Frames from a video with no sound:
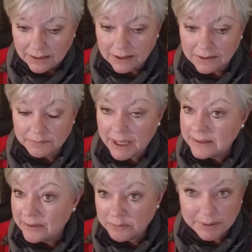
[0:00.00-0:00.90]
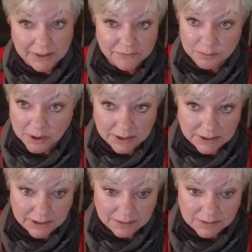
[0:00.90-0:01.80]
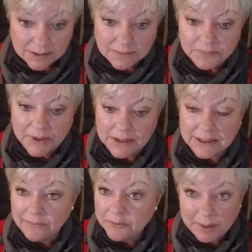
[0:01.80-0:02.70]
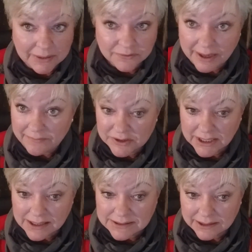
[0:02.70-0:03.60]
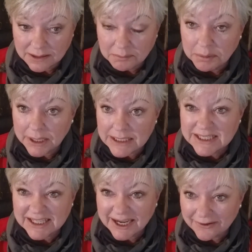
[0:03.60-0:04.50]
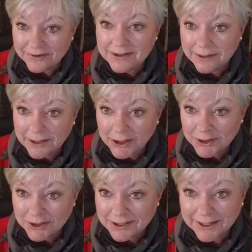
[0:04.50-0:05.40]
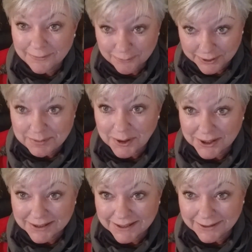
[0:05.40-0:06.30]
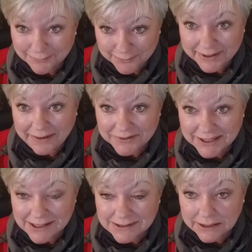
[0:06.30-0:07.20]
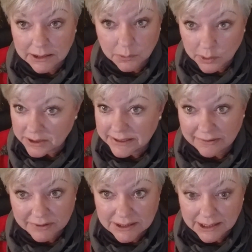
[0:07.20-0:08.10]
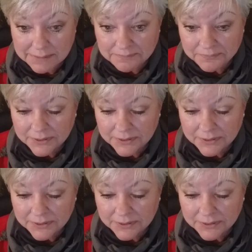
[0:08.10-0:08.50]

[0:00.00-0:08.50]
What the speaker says: I never paid for marketing. I never paid for advertising, but I did everything I could to get free marketing and free advertising, and it worked every time.